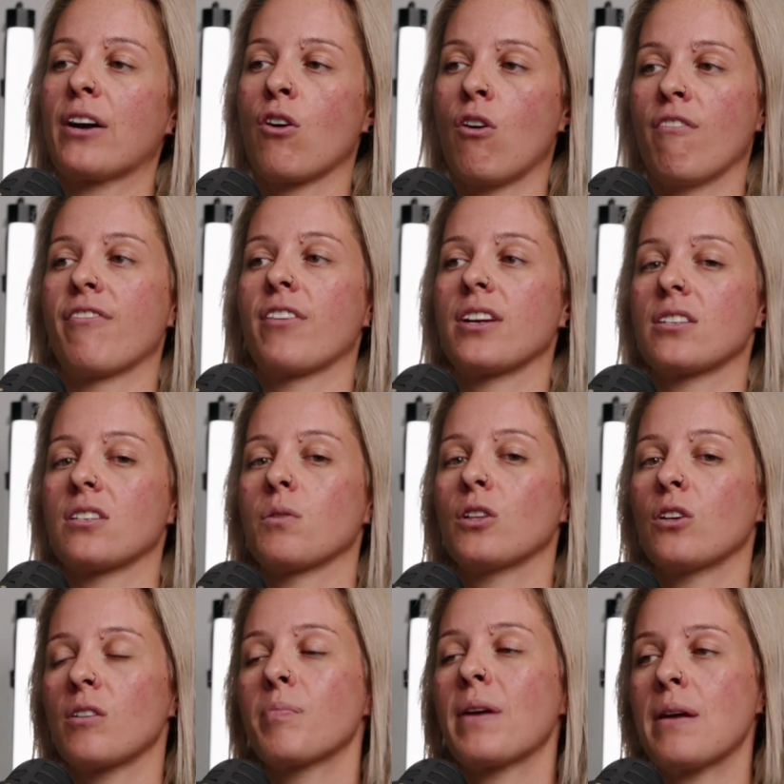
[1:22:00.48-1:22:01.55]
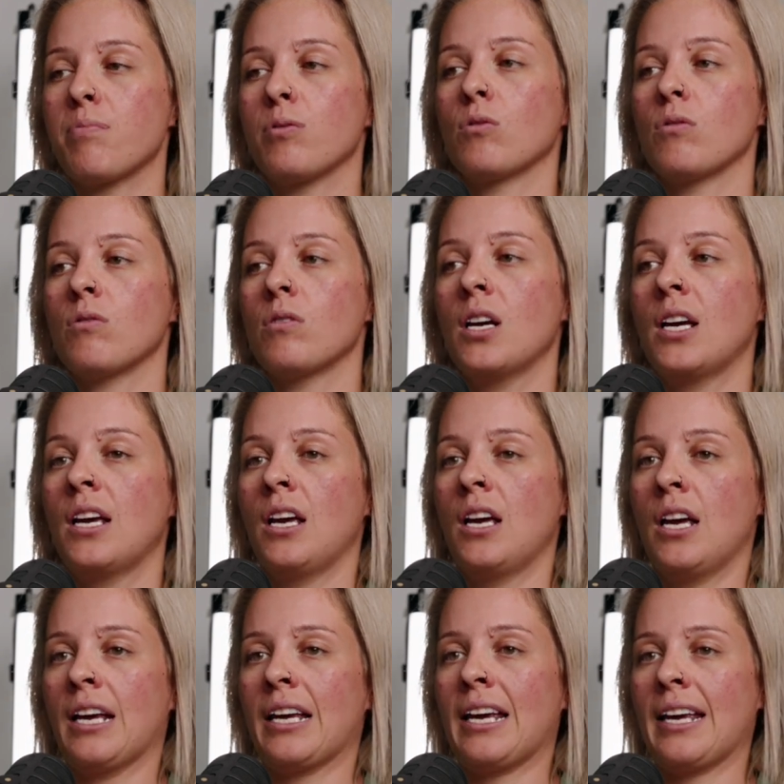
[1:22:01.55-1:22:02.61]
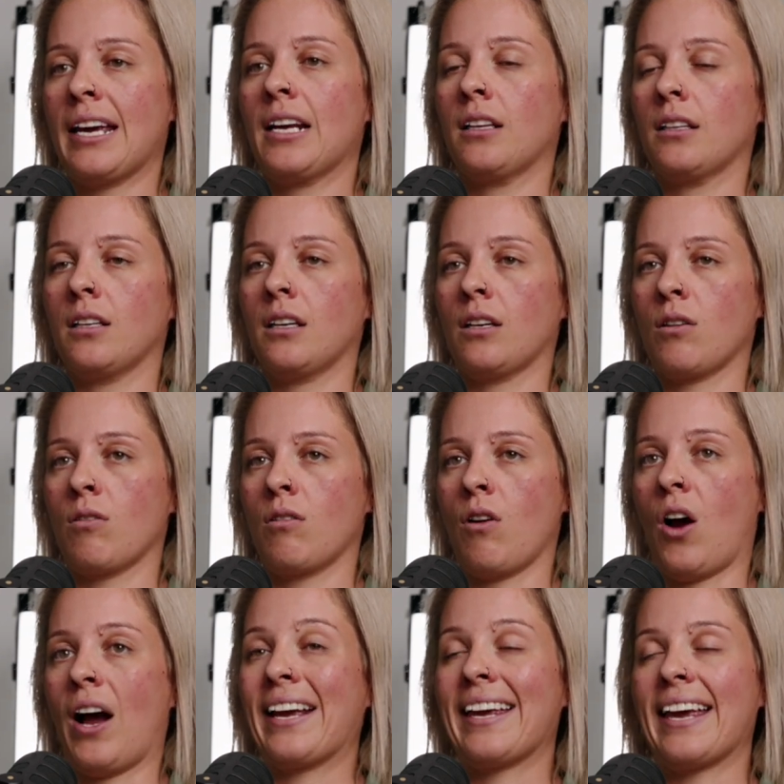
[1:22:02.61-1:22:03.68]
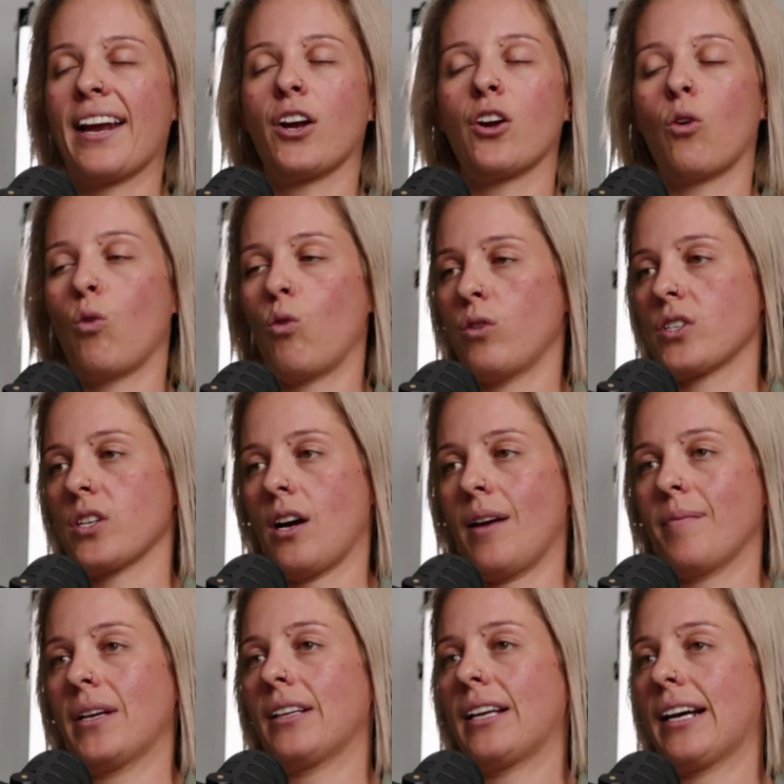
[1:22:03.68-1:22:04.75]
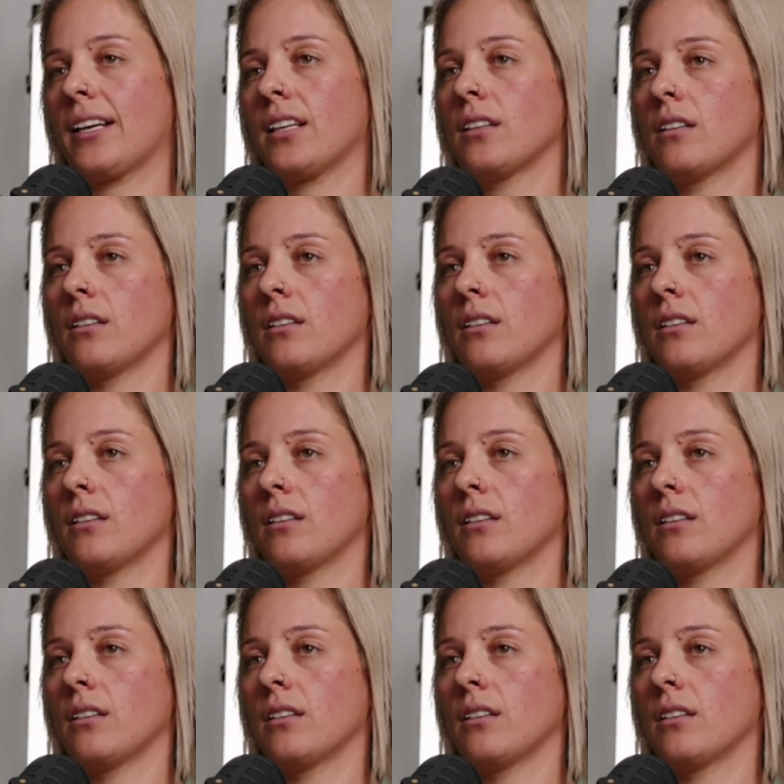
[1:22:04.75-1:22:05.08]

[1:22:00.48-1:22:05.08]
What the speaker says: my confidence. So a lot of people can get I get it all the time. They're like,